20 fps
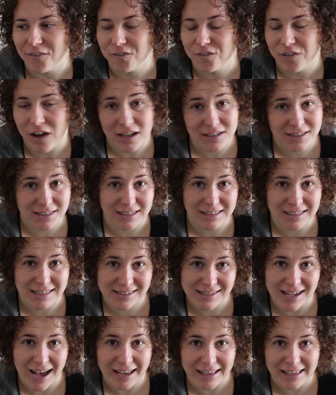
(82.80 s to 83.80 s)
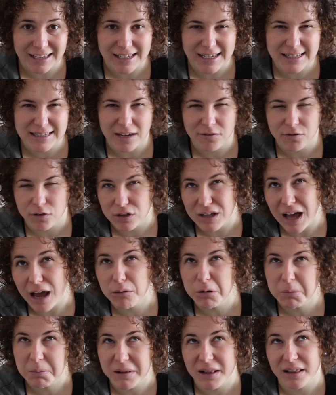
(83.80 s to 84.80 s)
firstly designing it, I thought
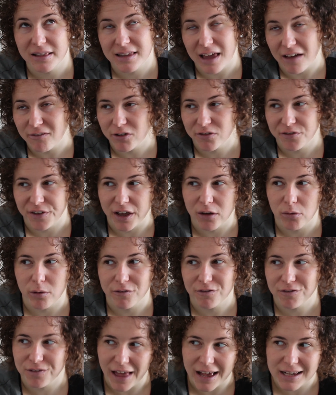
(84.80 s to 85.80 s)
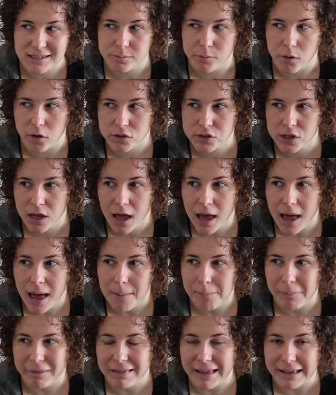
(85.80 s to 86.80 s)
I will build everything with Flexbox.
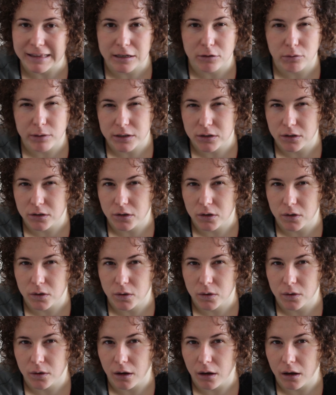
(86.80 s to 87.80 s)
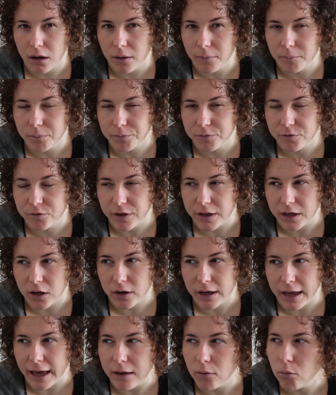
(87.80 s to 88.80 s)
But later when you think,
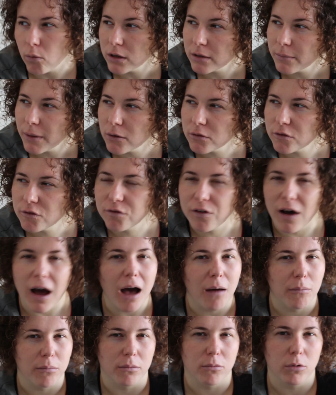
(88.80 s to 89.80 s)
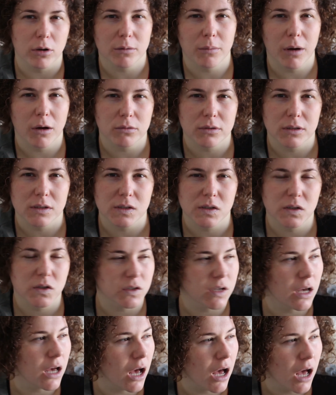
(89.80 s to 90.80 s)
okay, what about fab? What about
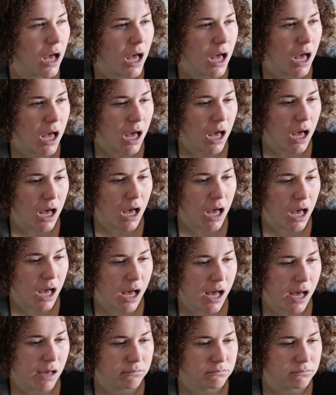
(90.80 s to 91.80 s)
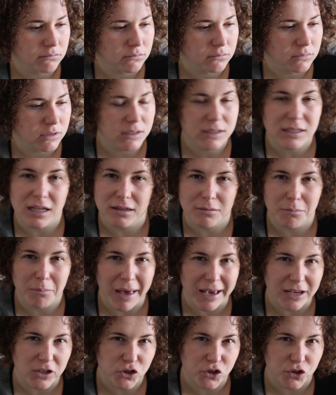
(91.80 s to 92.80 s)
this, these
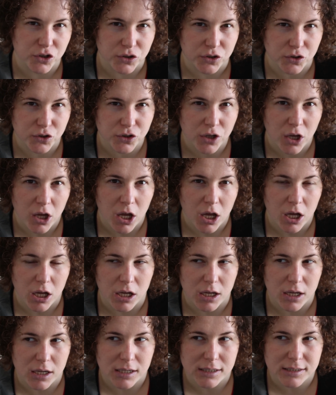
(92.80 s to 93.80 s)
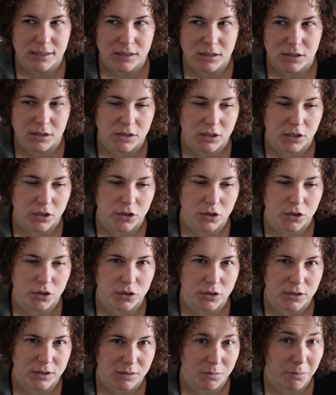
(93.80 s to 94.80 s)
animations? Is it
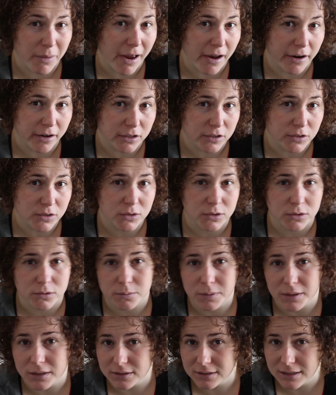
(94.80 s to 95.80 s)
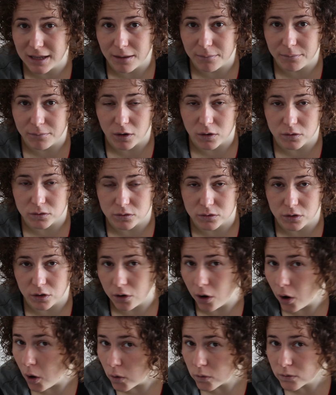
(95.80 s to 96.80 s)
easier, is it better to build them on your
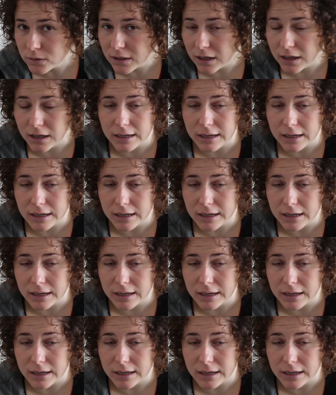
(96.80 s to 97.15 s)
own?